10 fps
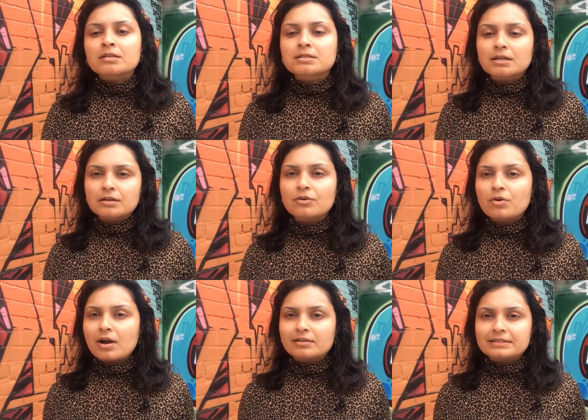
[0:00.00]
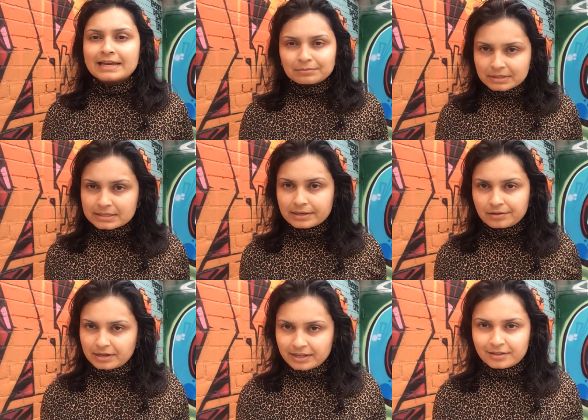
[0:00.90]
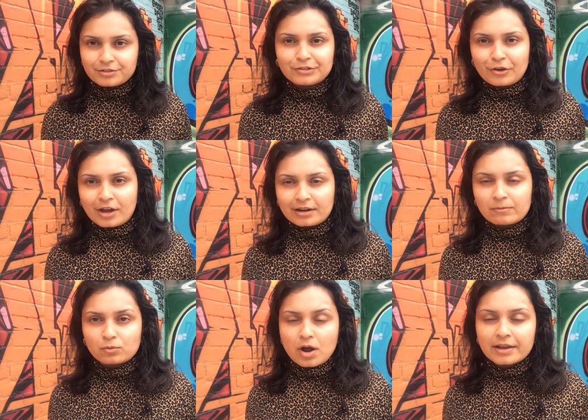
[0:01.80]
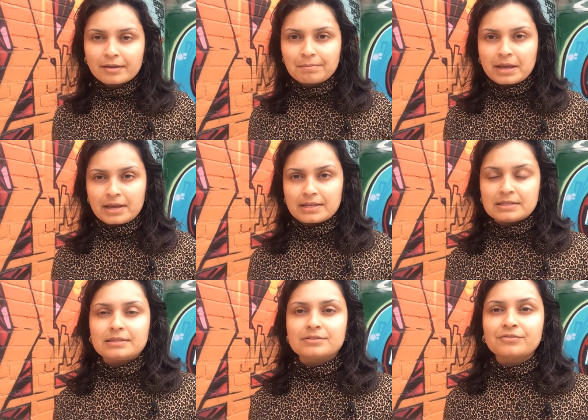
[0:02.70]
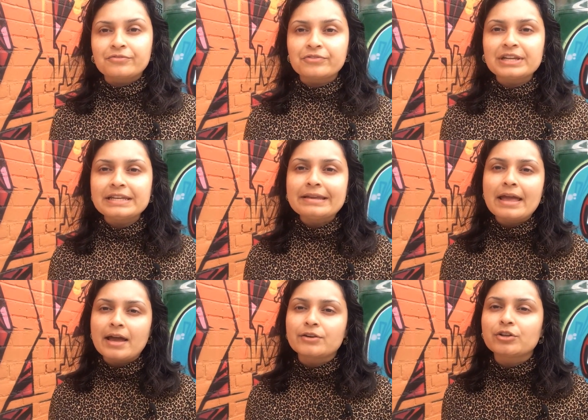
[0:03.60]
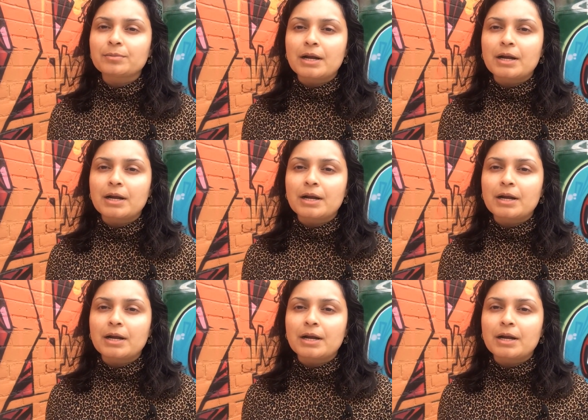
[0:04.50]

So ten minutes later, I kid you not, I'm walking past this free annual